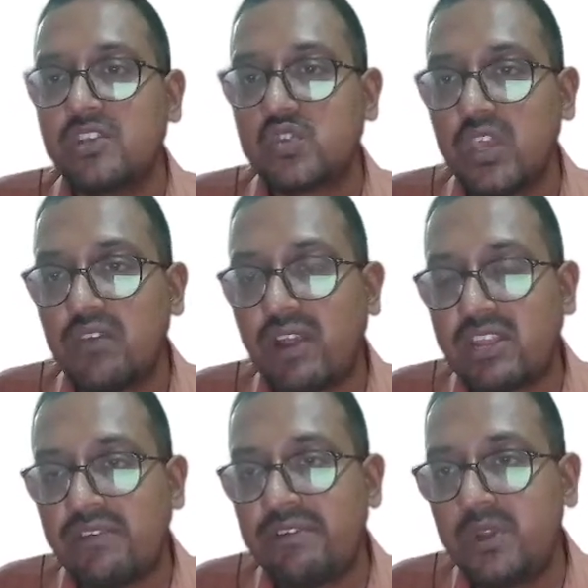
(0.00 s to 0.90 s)
So
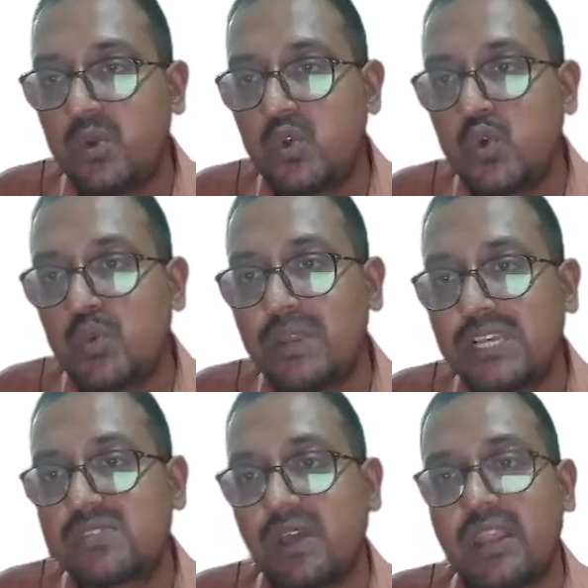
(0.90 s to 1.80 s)
what I will do, 2
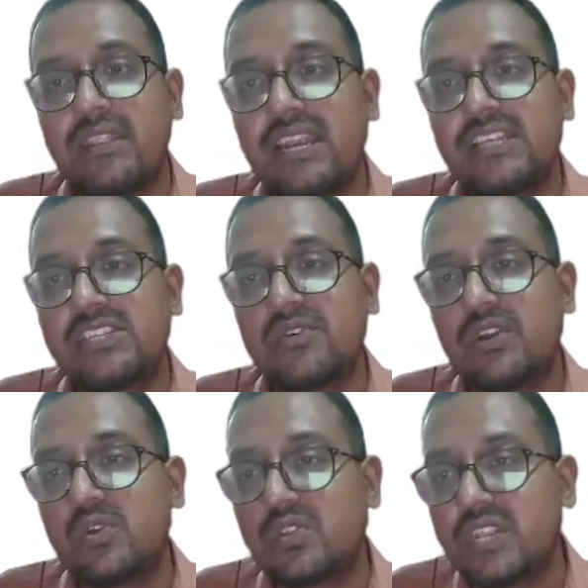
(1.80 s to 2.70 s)
plus 1, that is
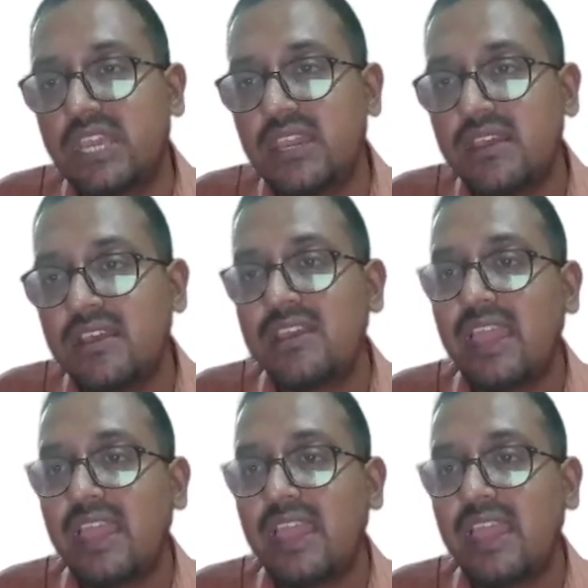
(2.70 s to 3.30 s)
equal to 3.